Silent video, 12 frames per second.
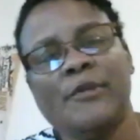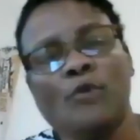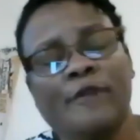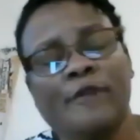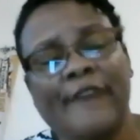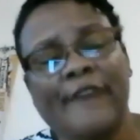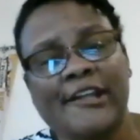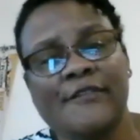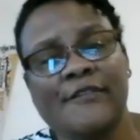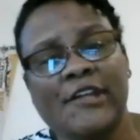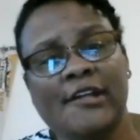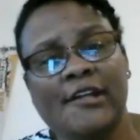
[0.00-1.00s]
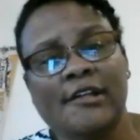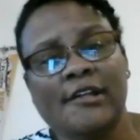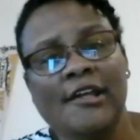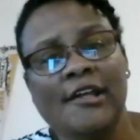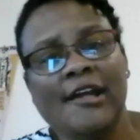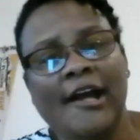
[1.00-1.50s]
more effective then.
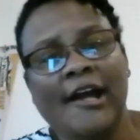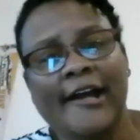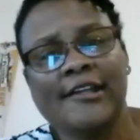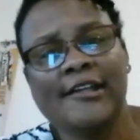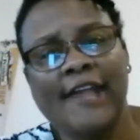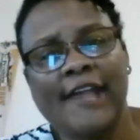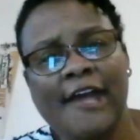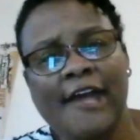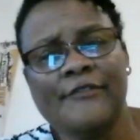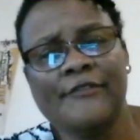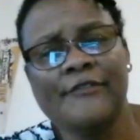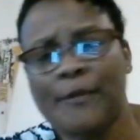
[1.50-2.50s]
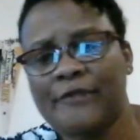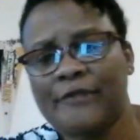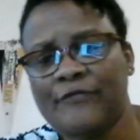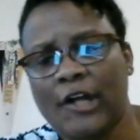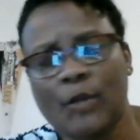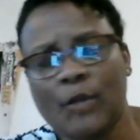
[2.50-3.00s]
I have not been
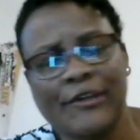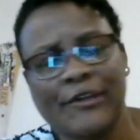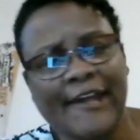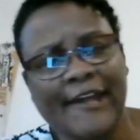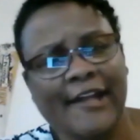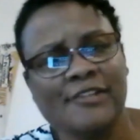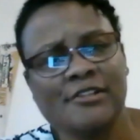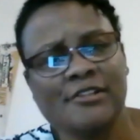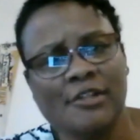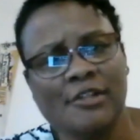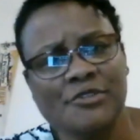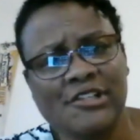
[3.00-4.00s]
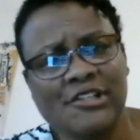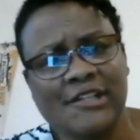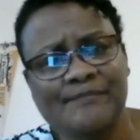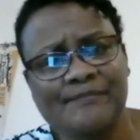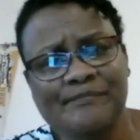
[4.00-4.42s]
following that as closely